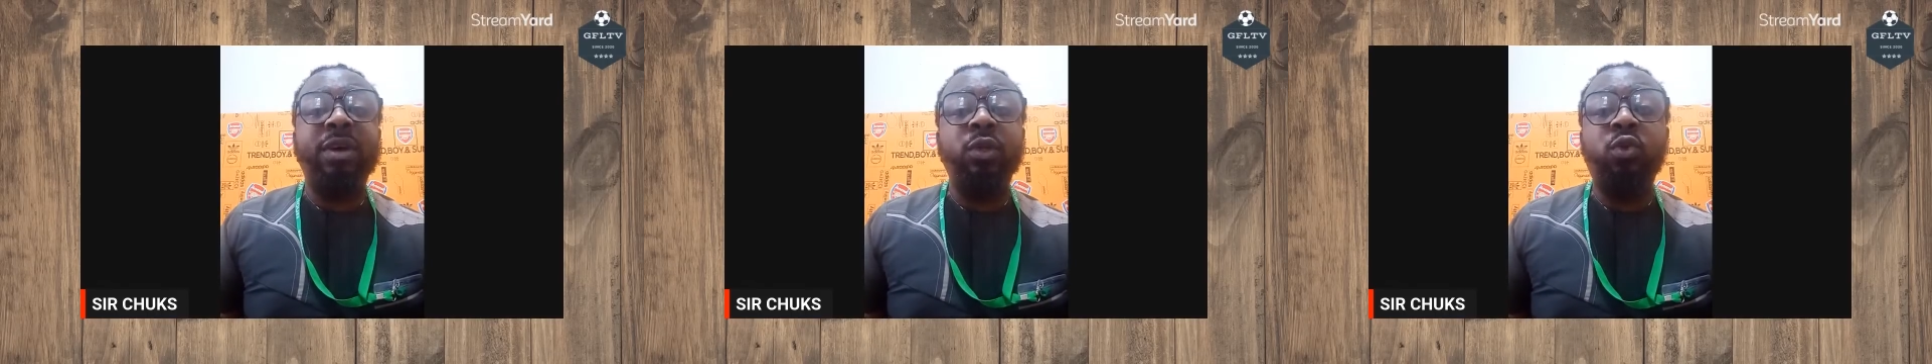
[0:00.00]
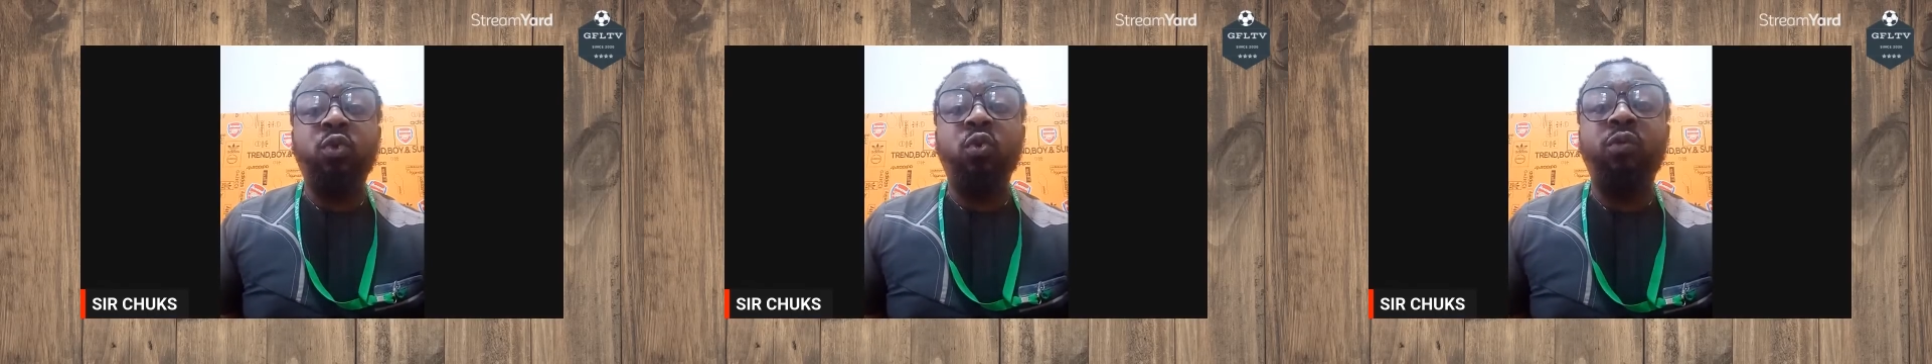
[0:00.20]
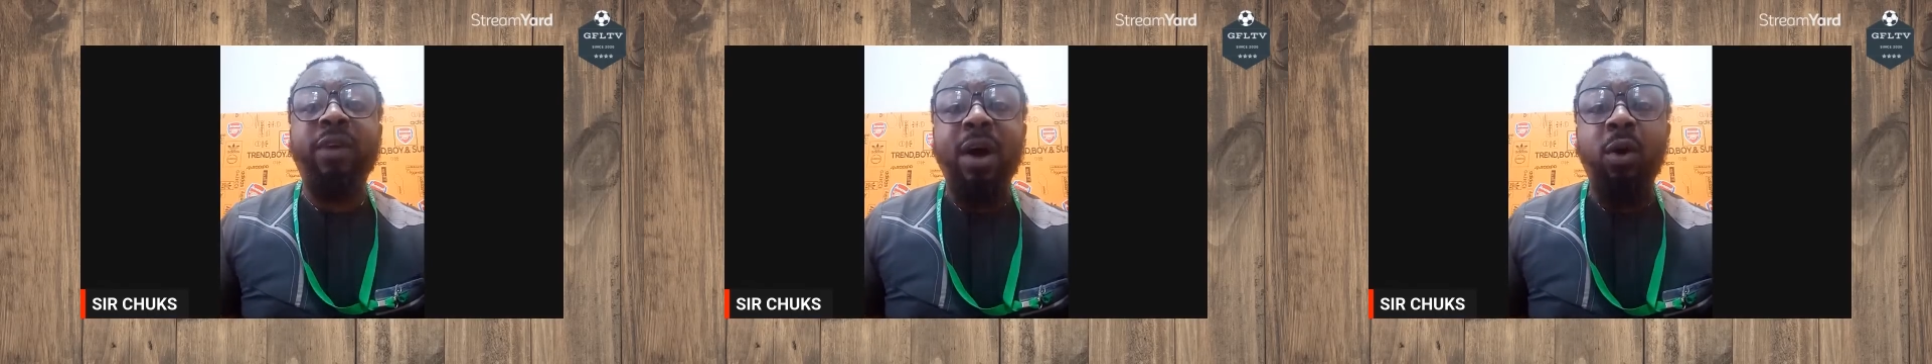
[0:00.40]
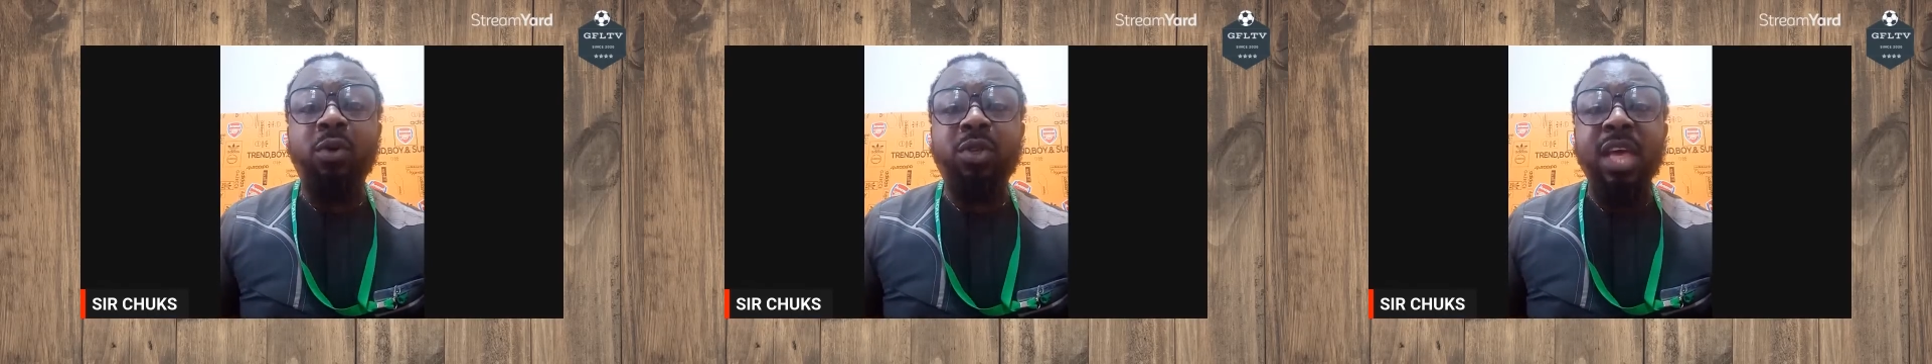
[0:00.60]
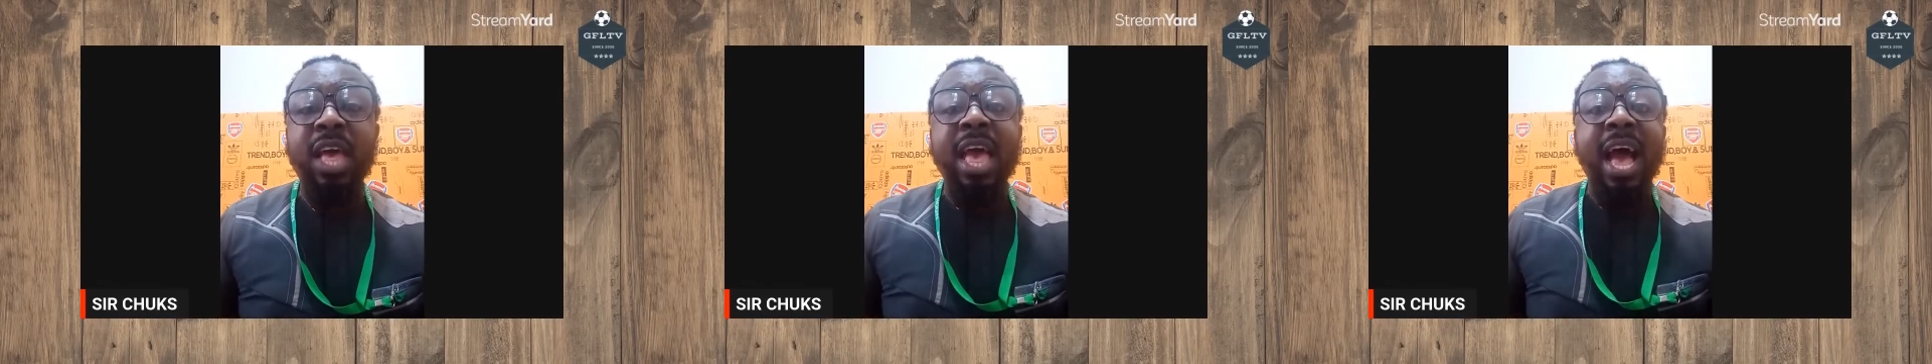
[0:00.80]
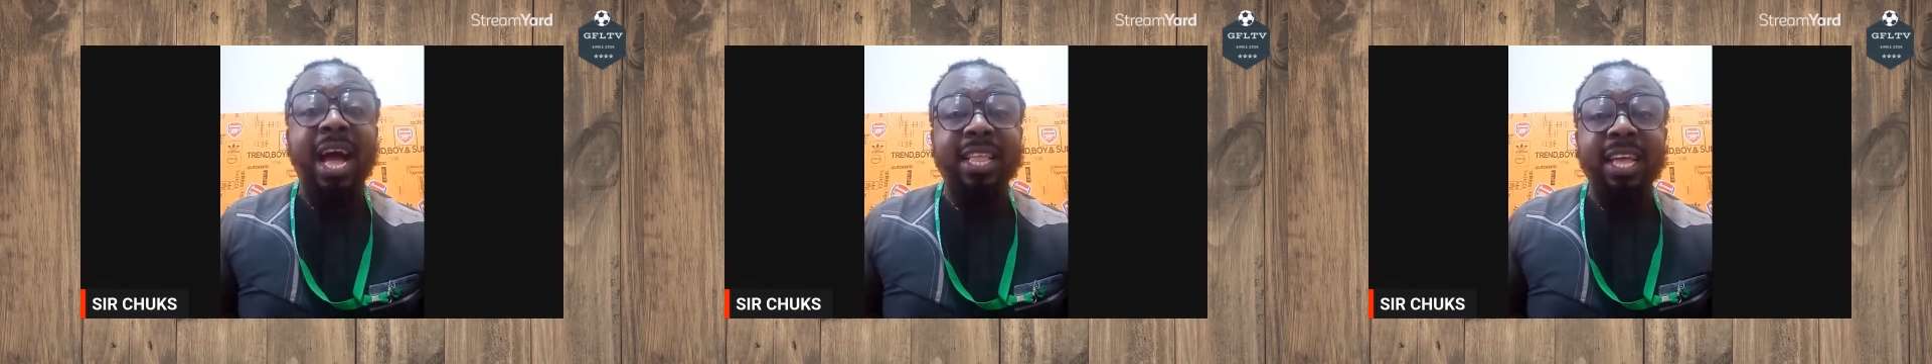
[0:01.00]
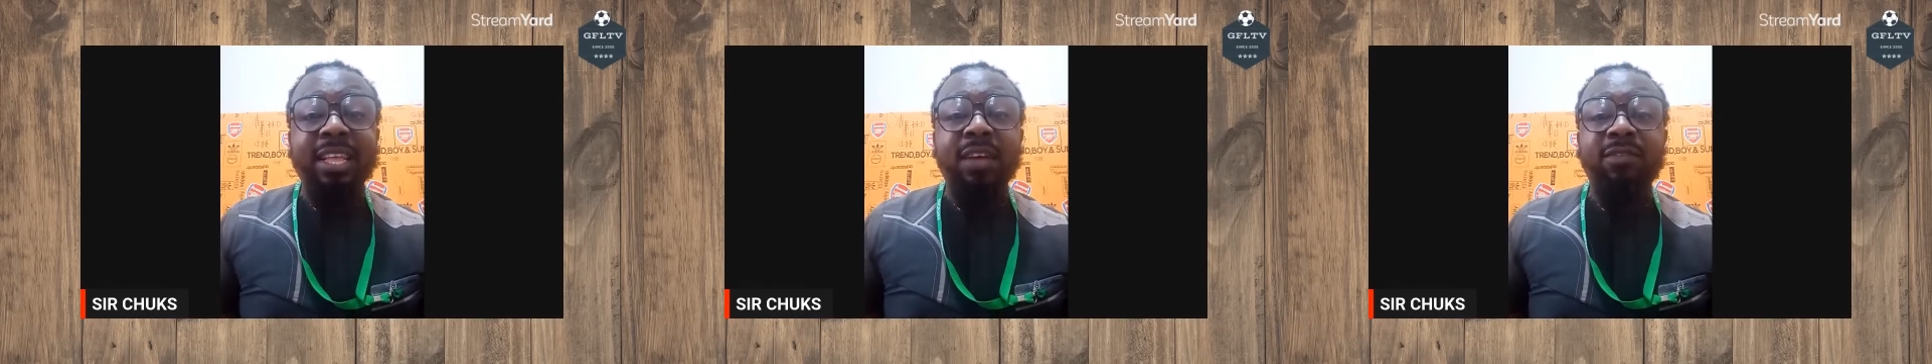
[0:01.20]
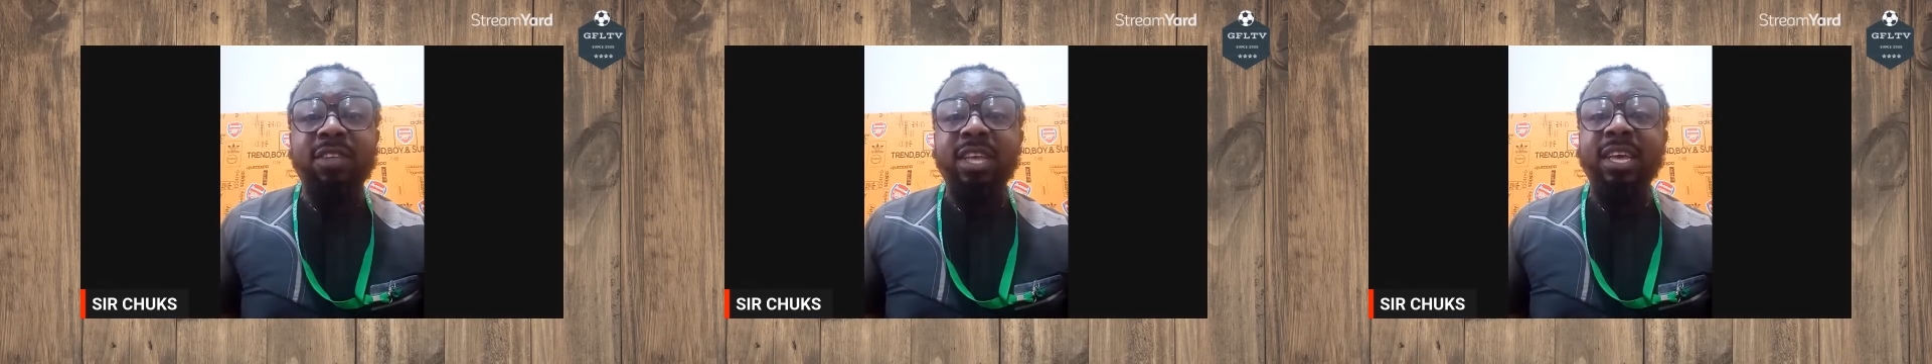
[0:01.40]
Juventus over us. At the end
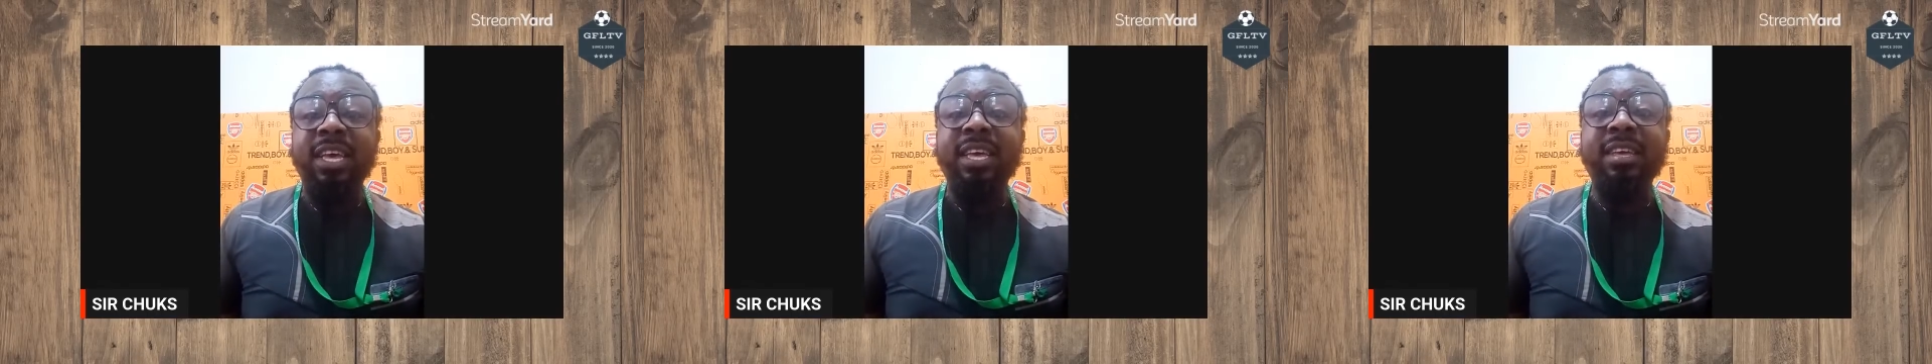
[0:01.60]
of the day,